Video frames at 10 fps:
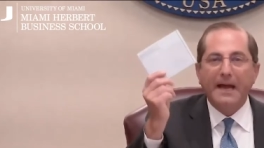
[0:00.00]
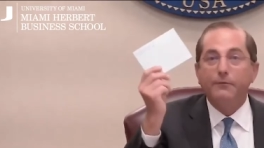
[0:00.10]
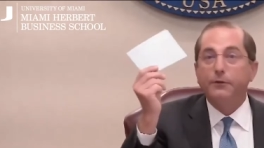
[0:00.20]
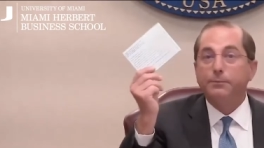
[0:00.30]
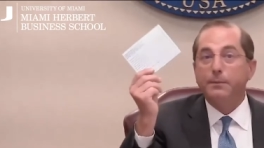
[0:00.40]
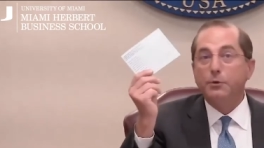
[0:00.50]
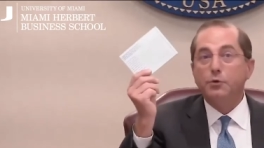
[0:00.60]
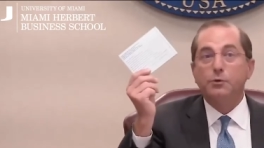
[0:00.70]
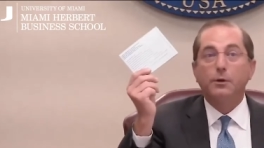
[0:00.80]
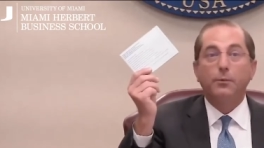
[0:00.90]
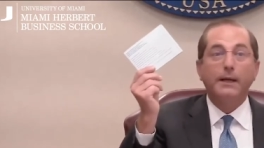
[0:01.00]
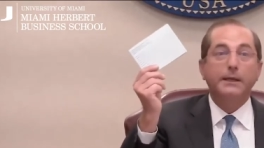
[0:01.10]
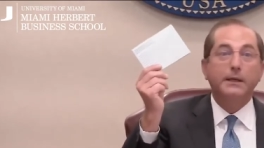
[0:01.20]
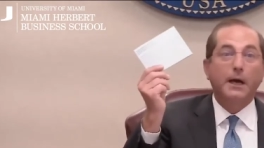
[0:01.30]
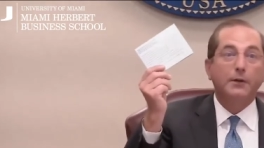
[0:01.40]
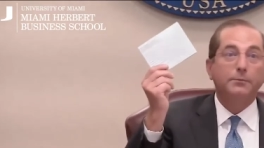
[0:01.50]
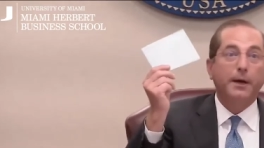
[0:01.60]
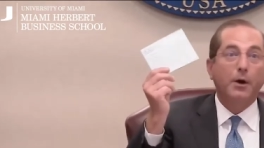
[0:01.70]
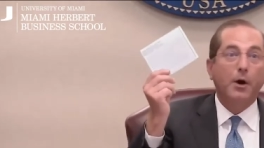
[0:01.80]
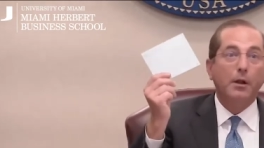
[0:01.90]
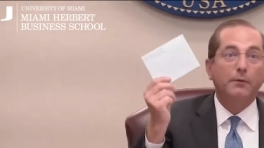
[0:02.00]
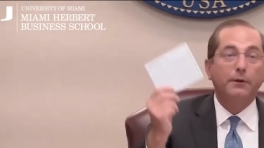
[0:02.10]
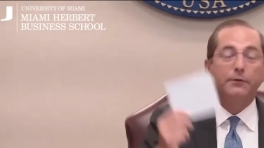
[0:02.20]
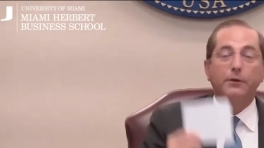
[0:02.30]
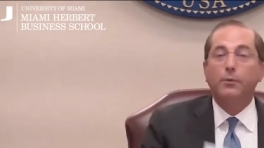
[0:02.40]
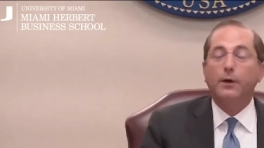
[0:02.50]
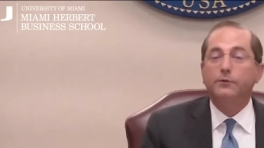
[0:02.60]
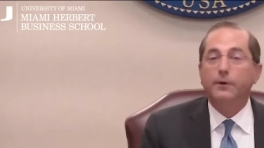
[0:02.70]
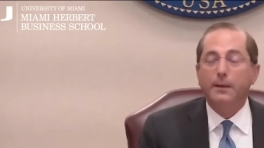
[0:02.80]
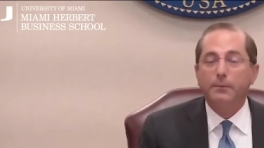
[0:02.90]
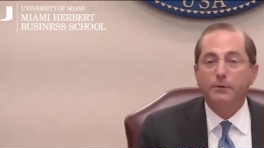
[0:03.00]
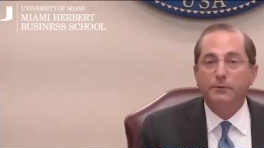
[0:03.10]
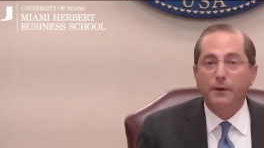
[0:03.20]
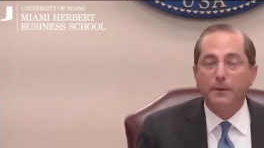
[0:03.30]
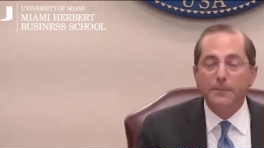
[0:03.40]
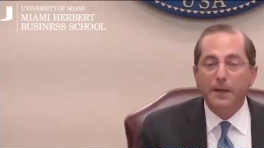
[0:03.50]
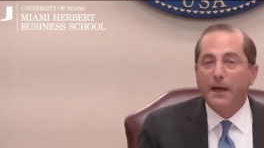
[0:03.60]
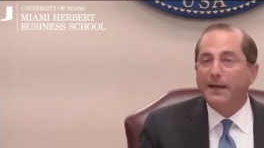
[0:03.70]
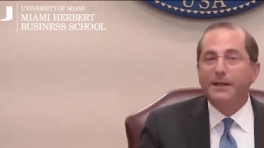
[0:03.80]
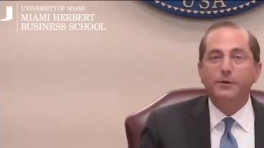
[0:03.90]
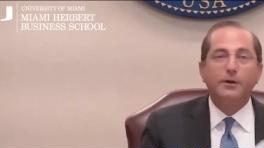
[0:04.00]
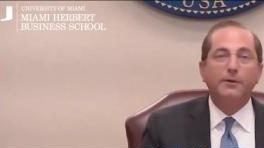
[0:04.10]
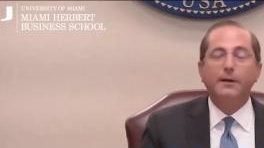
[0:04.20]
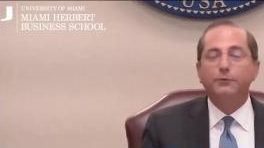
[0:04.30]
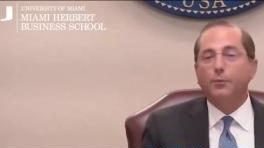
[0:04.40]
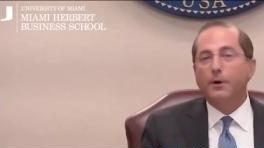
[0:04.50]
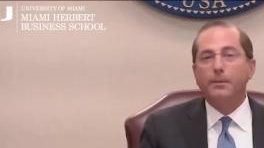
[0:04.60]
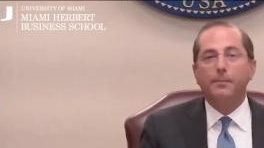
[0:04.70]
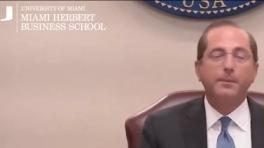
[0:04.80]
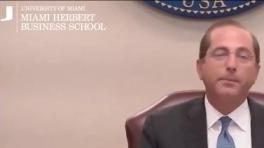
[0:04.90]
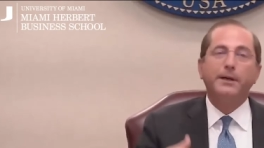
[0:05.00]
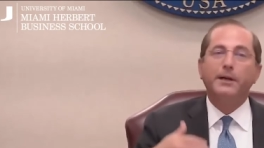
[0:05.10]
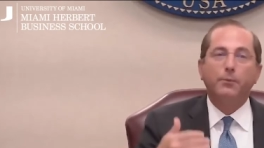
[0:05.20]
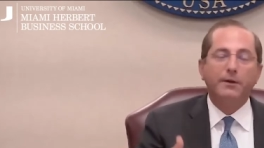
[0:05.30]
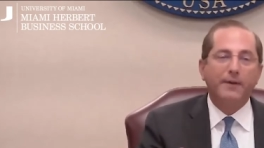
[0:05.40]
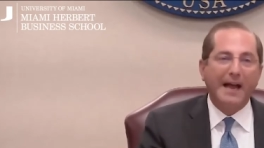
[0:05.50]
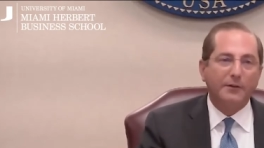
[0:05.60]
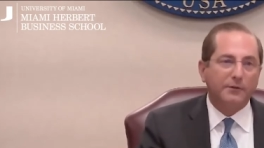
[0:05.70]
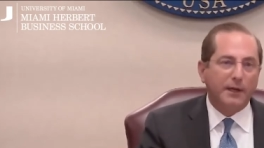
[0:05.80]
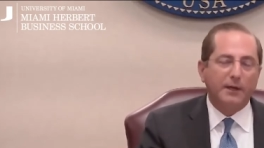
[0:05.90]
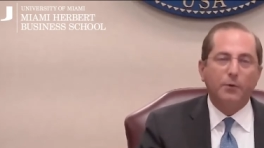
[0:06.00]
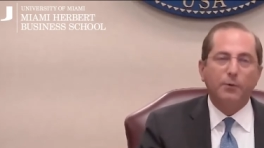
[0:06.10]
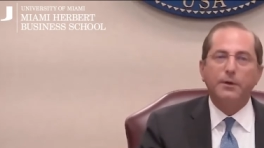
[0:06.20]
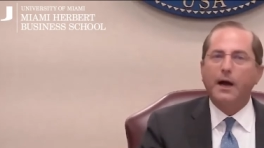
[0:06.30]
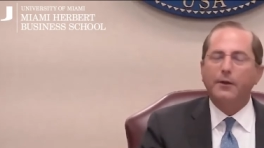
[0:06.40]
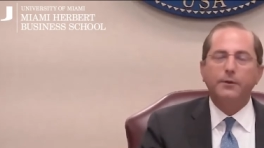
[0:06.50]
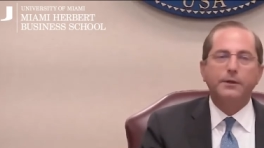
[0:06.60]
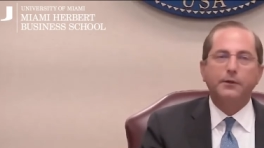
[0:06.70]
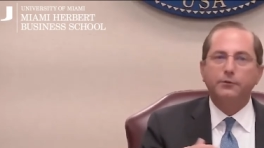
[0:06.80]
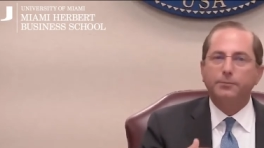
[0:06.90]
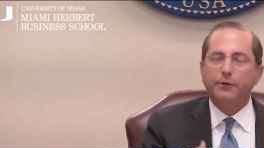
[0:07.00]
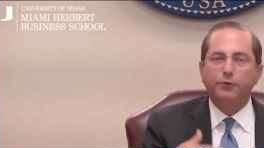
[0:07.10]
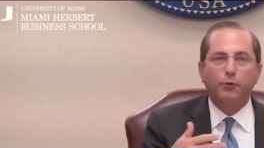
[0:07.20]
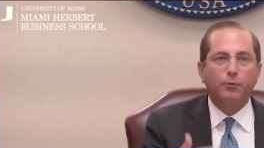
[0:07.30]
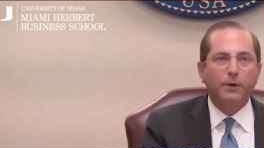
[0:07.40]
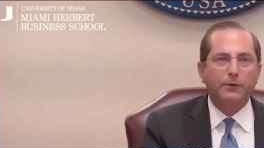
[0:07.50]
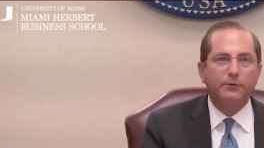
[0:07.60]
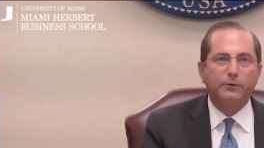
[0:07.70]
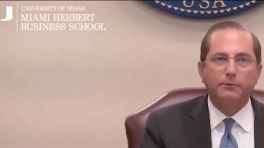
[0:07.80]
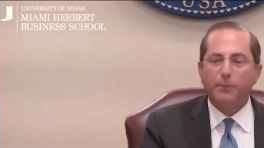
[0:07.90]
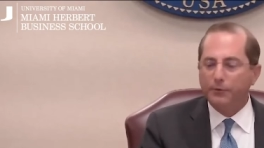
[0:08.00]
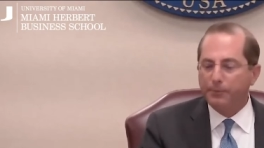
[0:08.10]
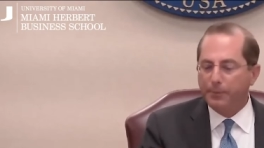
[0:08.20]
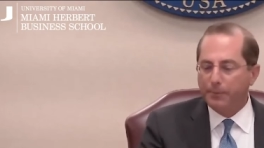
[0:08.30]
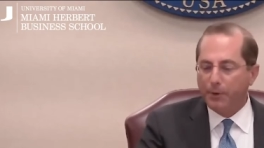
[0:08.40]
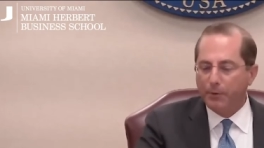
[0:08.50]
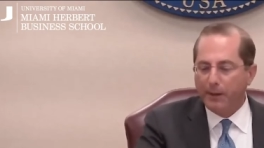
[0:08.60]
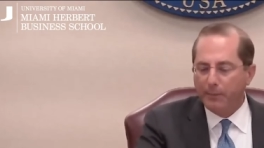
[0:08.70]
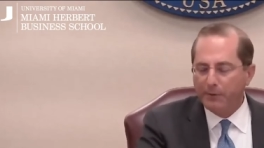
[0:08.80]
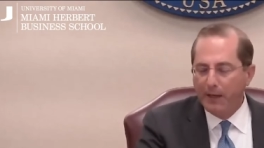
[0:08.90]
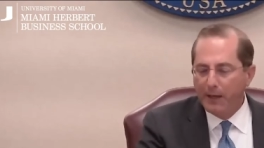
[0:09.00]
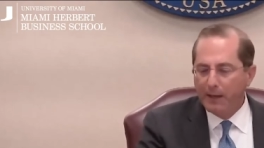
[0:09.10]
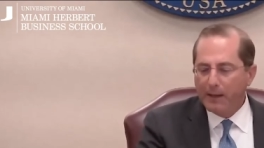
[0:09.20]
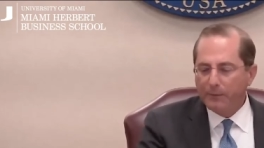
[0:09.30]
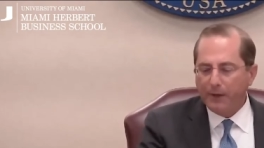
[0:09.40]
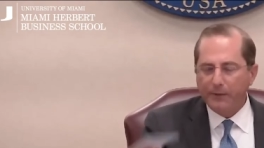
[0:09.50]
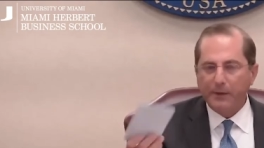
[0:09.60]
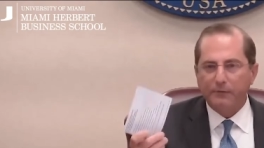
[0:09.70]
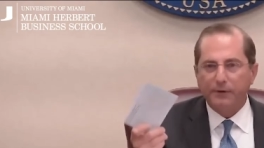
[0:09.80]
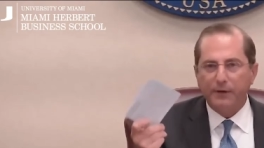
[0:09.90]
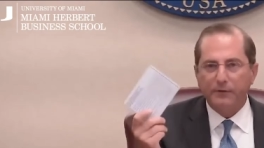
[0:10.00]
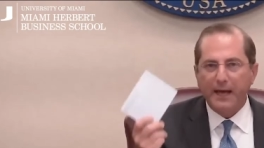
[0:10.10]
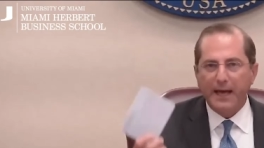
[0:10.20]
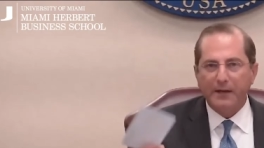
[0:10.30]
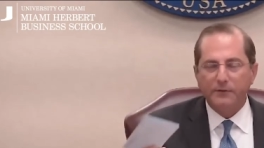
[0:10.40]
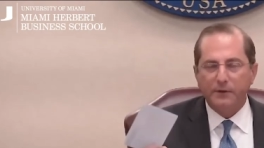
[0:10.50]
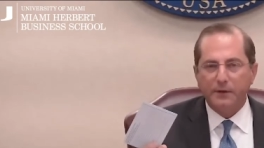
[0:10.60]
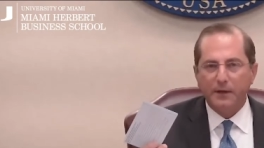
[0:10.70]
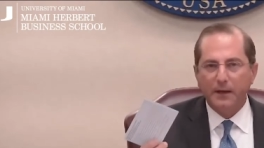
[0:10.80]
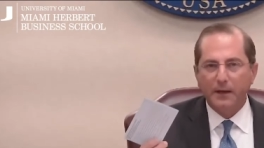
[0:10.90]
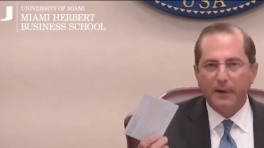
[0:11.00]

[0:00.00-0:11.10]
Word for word: have this be mutually recognized by all of us in the Western Hemisphere, and then you don't have to worry about people getting revaccinated or either the expense or risk of multiple programs. That was, I think, a fantastic